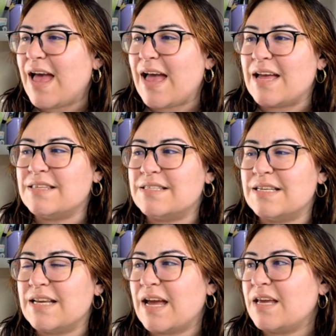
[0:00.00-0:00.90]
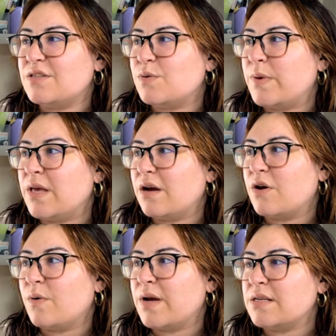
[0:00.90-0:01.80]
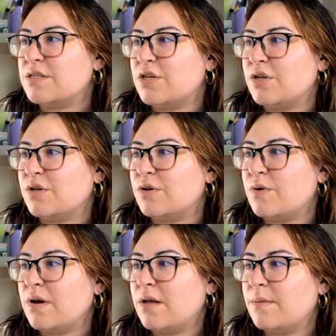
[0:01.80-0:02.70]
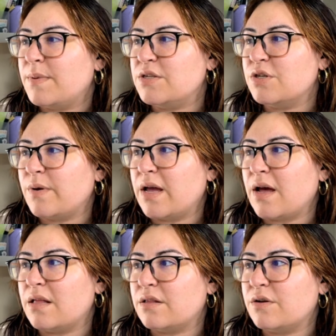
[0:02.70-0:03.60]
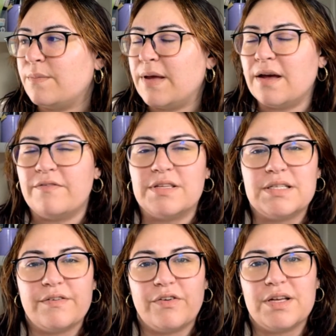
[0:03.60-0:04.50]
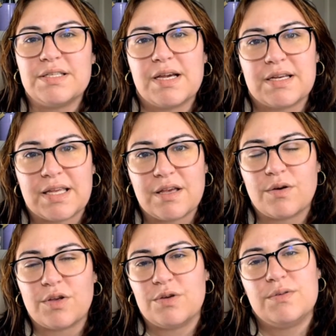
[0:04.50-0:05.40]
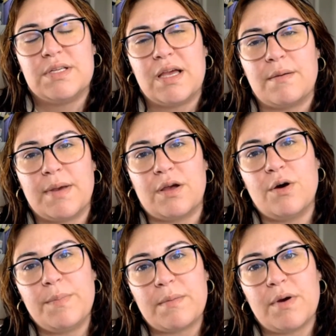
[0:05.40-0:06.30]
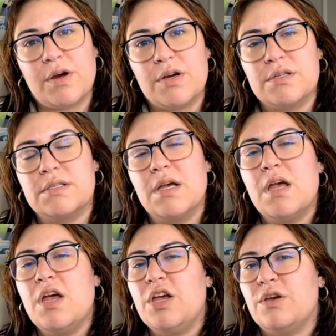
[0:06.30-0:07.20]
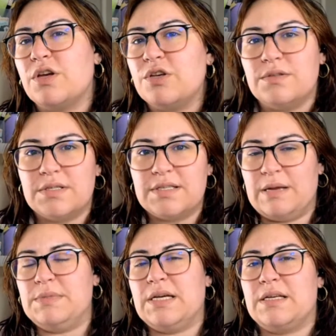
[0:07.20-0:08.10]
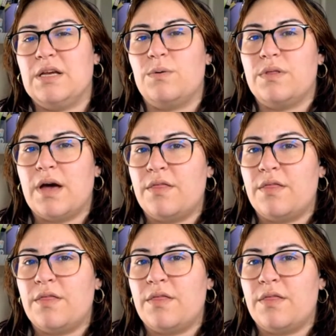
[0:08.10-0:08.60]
And tonight we are going to be doing a little bit of a different technique using my Copic markers. You can use the same technique with